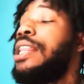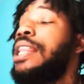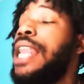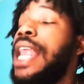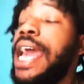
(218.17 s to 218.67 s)

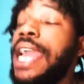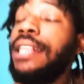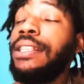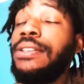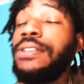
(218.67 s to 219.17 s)
Squash not going to
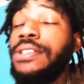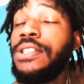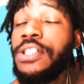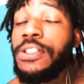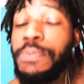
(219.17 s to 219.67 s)
reply to more,
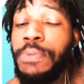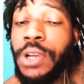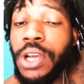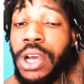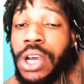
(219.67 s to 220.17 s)
not
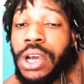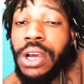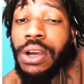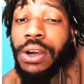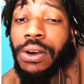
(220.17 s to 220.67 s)
going to
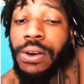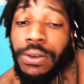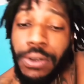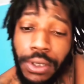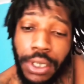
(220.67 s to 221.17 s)
reply to any more of
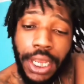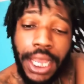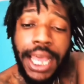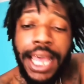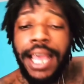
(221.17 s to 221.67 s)
this song.
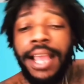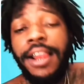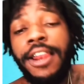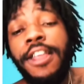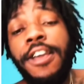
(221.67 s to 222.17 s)
So,
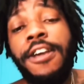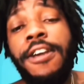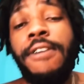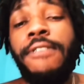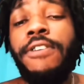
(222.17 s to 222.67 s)
I guess
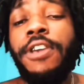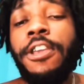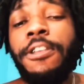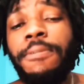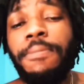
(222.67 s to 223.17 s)

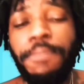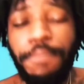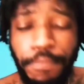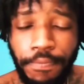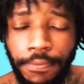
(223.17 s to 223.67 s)
that was it for the
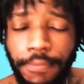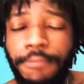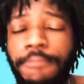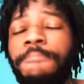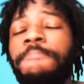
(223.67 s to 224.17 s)
war
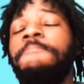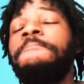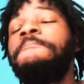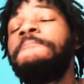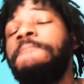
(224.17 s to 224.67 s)
between the
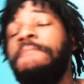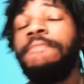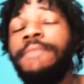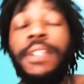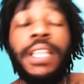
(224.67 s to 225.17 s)
six of them
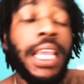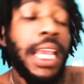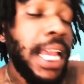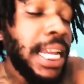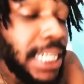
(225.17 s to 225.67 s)
and Vendetta.
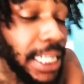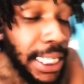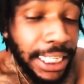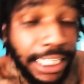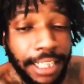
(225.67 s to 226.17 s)

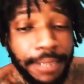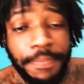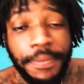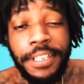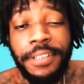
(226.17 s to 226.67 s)
So,
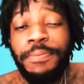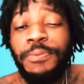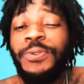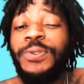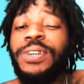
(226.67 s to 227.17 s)
even though
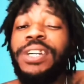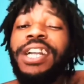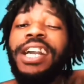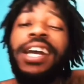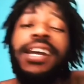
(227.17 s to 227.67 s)
we now have
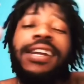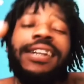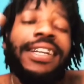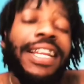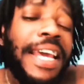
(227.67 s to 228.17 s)
Sting and them
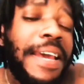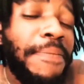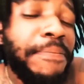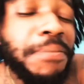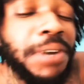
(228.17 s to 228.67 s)
someday,
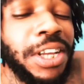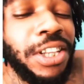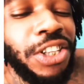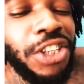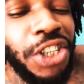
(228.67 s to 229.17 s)
yeah,
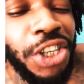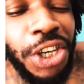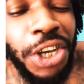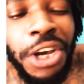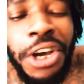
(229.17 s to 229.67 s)
Sting gone
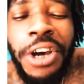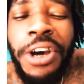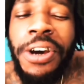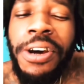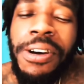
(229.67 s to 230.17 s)
through the window,